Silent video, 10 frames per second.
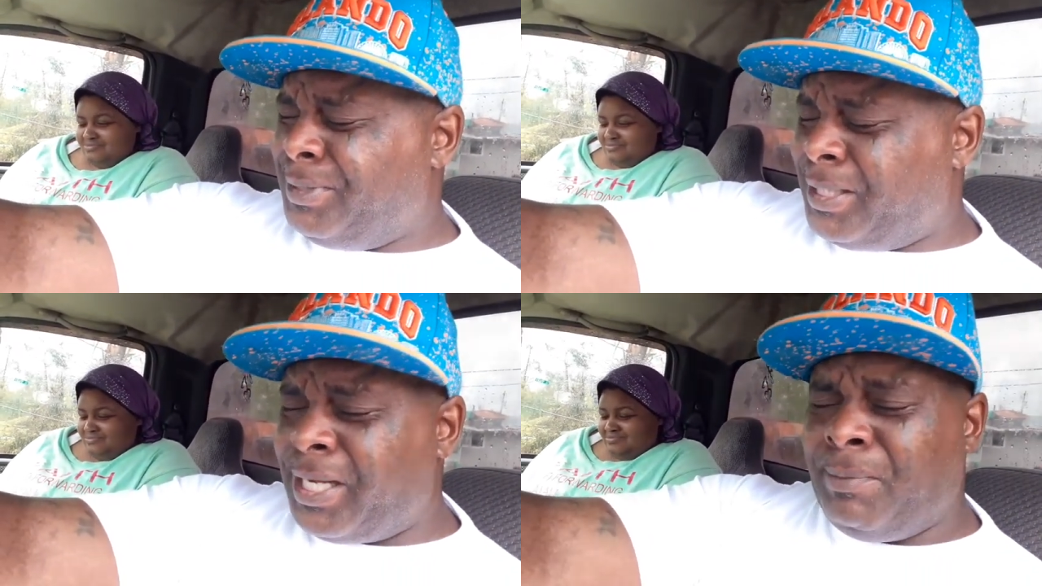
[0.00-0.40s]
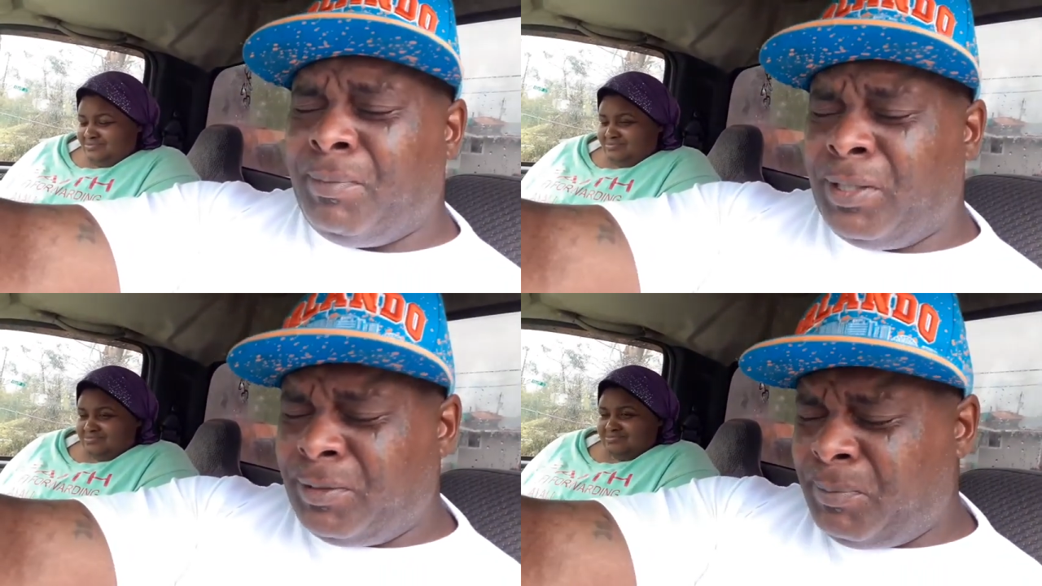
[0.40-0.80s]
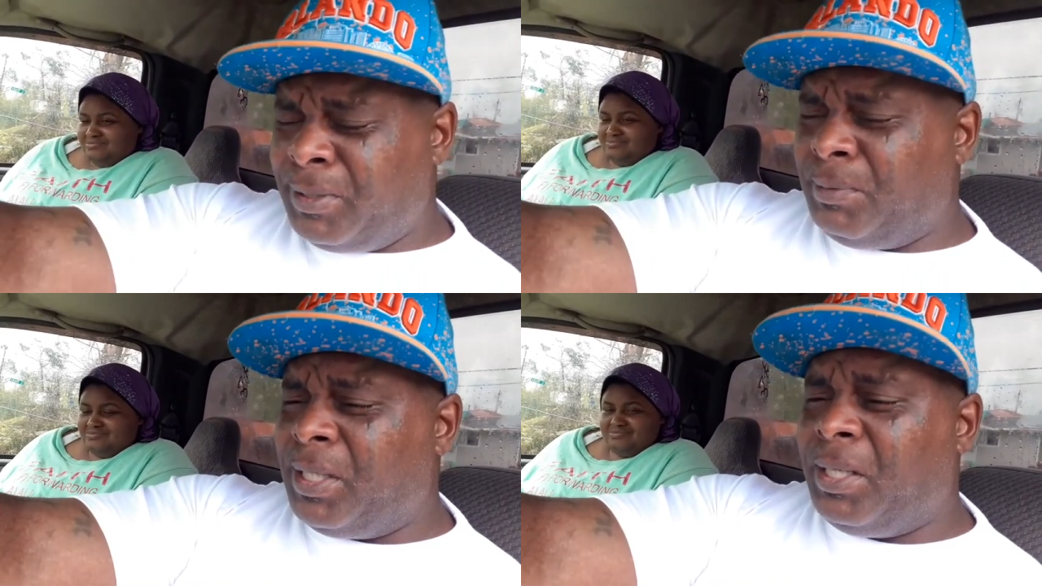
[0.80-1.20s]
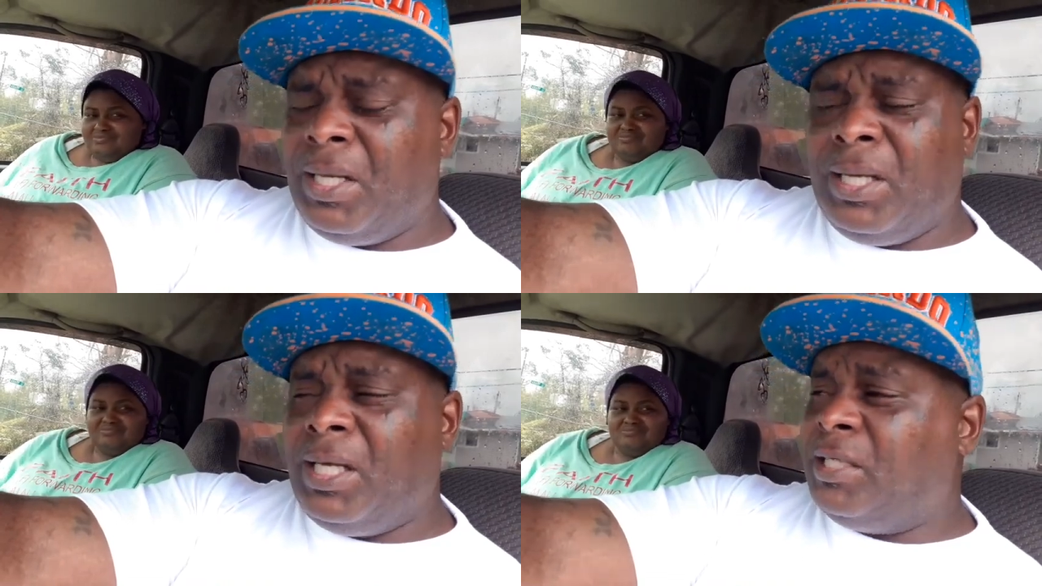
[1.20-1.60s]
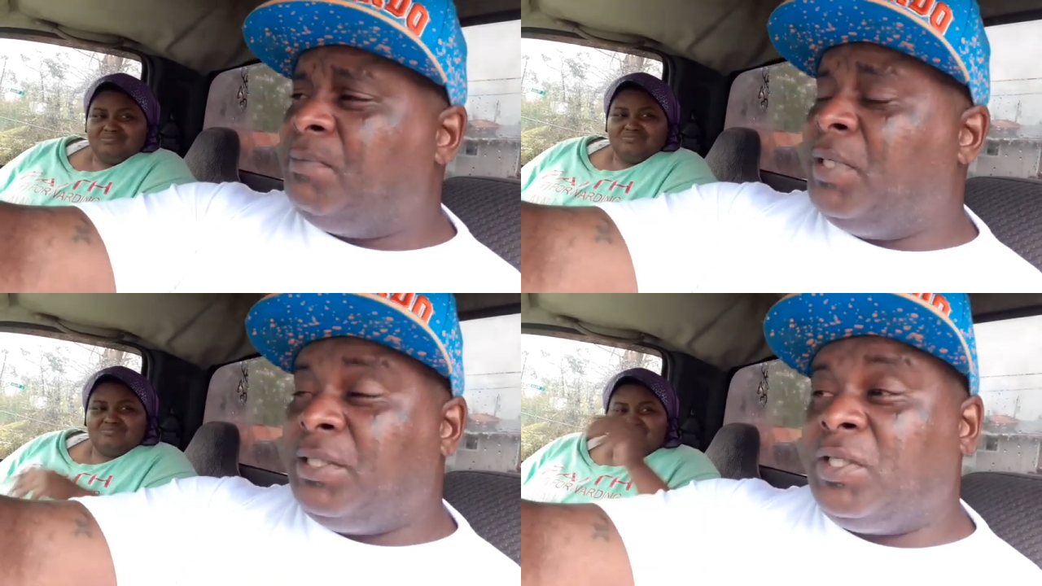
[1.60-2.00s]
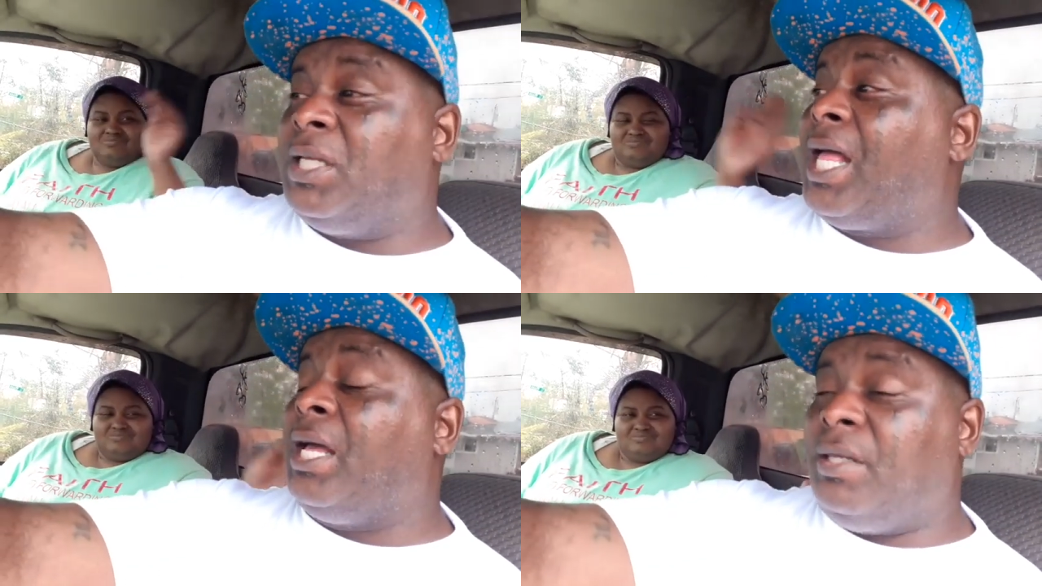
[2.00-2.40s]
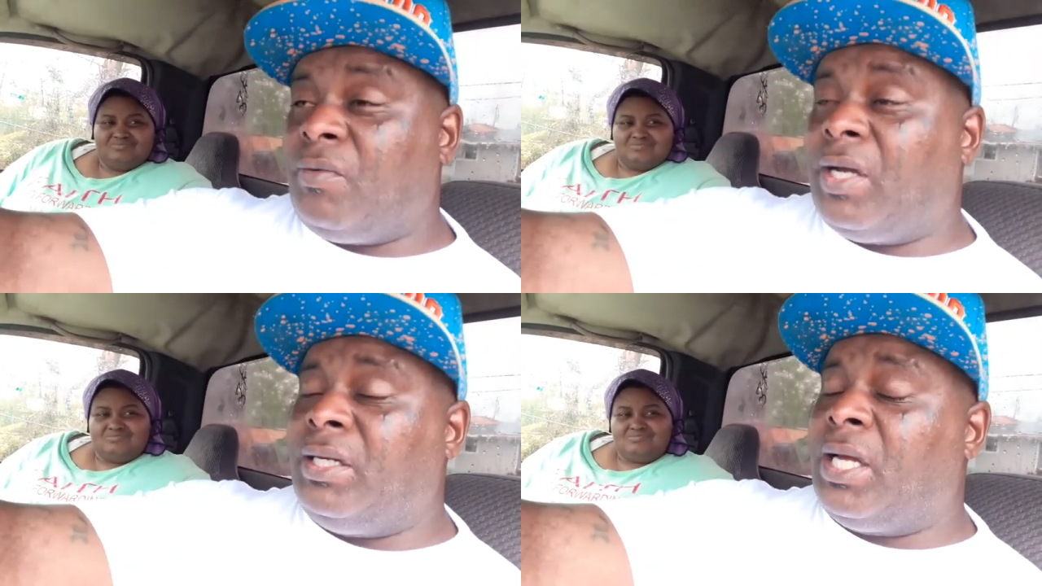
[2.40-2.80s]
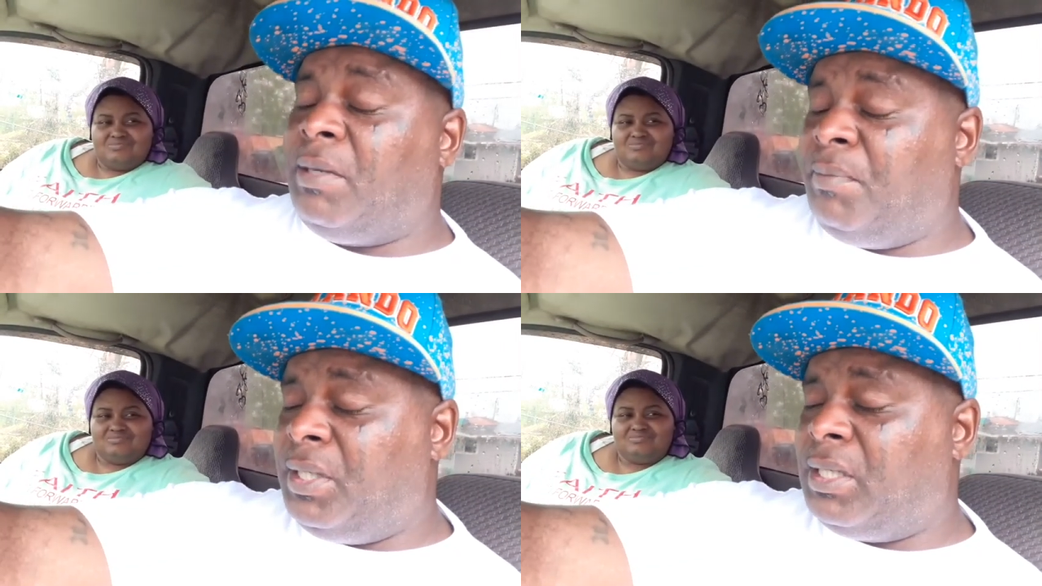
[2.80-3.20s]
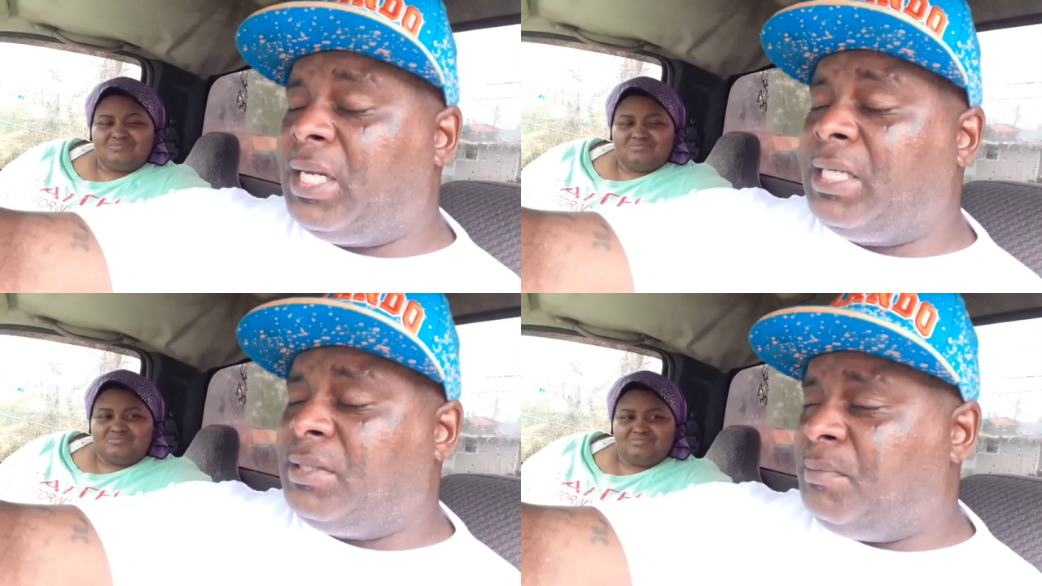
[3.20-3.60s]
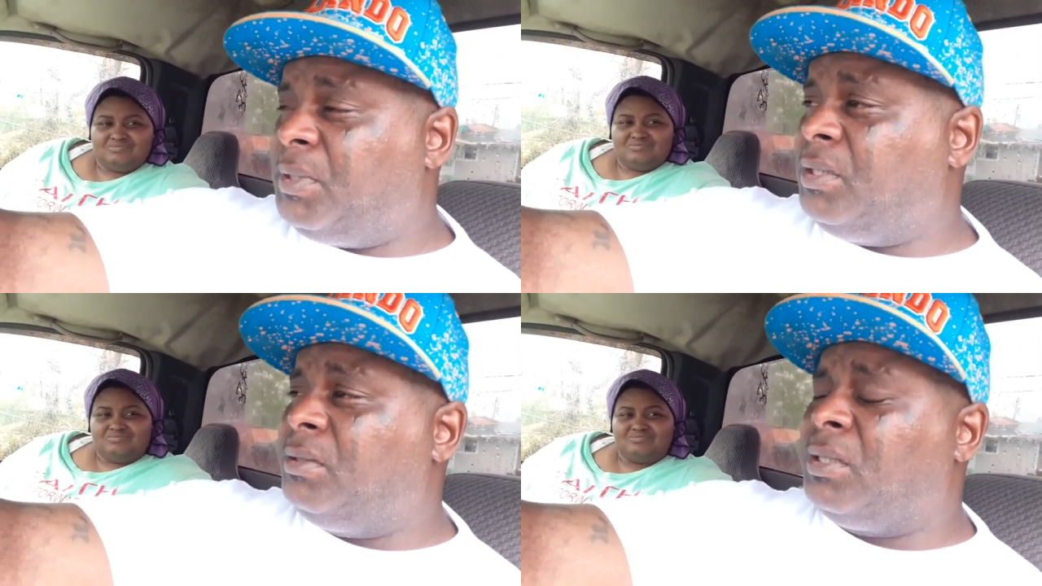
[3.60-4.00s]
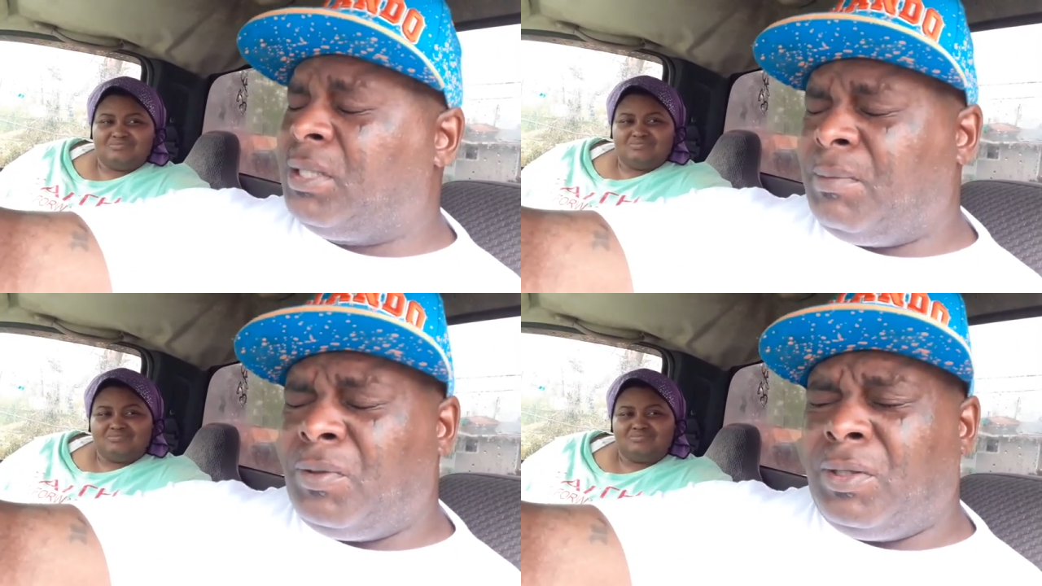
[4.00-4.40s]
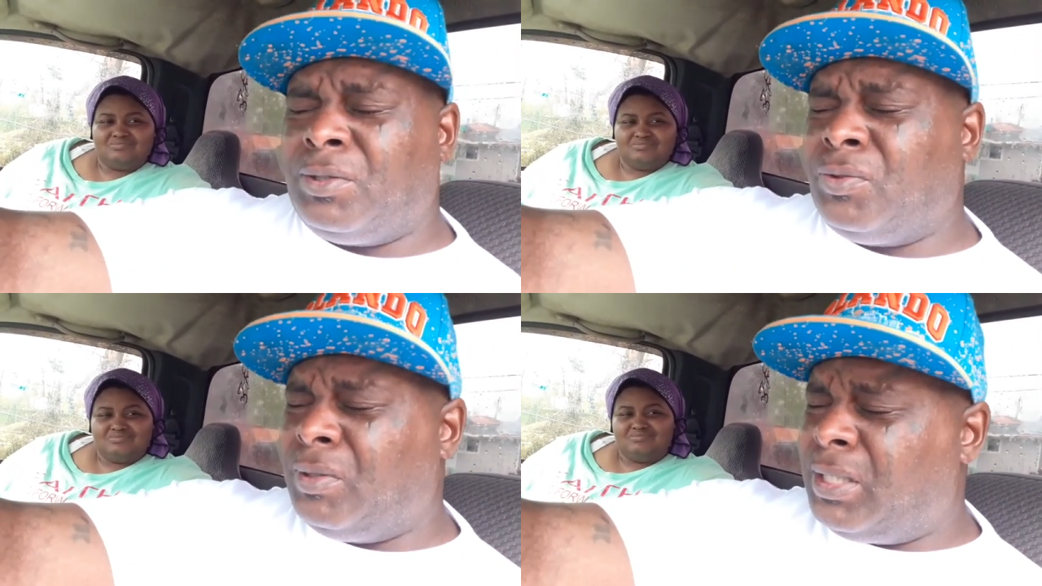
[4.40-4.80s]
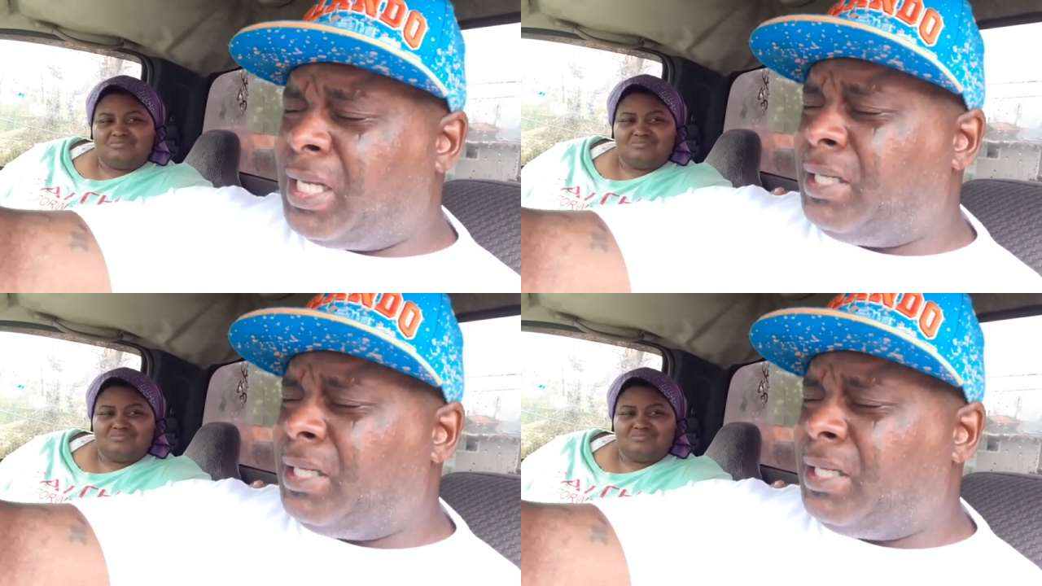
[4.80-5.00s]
Speaker 1: It ain't much, but it's a lot right now. It mean a lot to me. I'm going through a